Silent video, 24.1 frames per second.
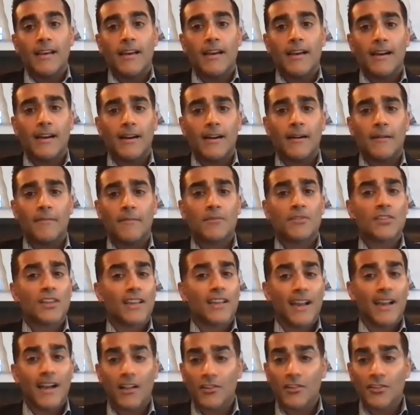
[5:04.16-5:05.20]
Um,
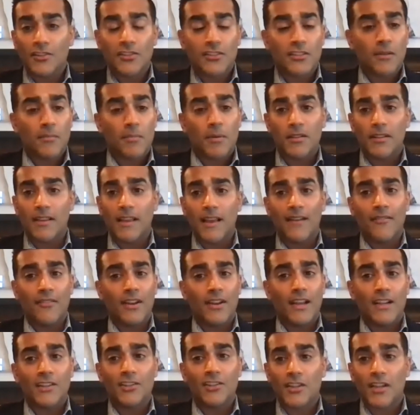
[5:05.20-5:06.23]
psychologists typically have
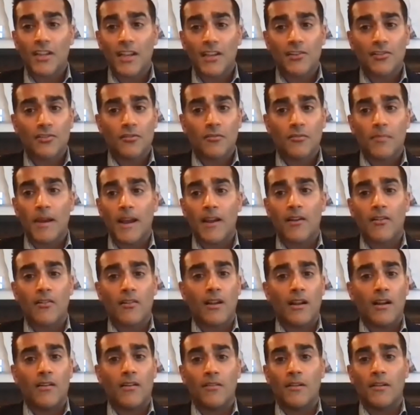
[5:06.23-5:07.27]
an educational
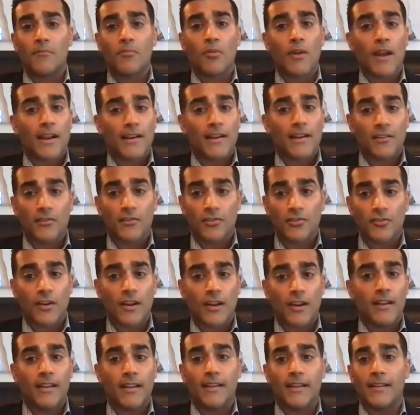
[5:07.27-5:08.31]
background and practical
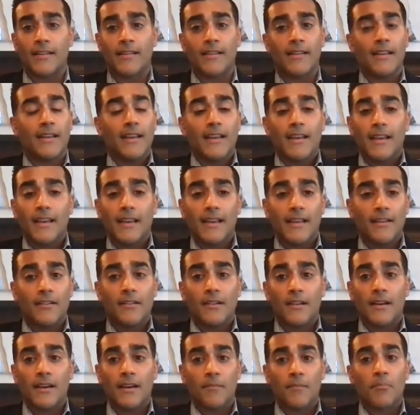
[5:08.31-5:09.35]
training in,
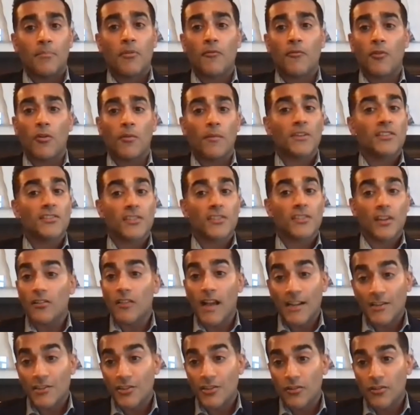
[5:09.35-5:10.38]
in uh, performing
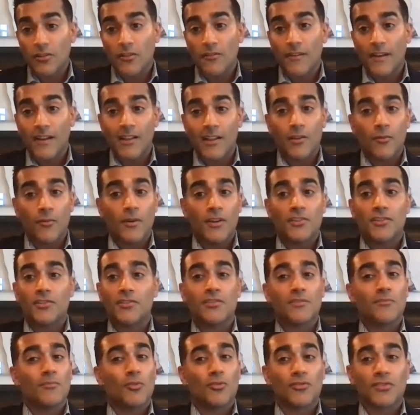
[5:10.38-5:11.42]
psychological
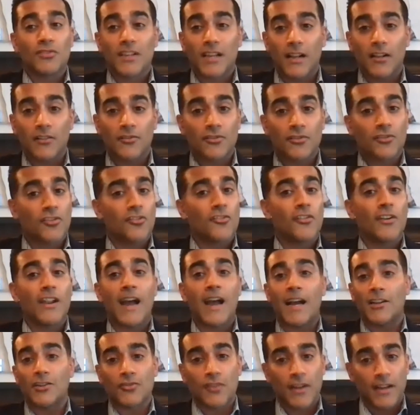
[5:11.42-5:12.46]
evaluations, and most counselors are
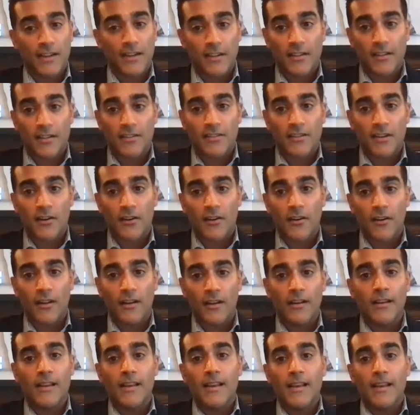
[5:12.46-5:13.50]
not trained in this area.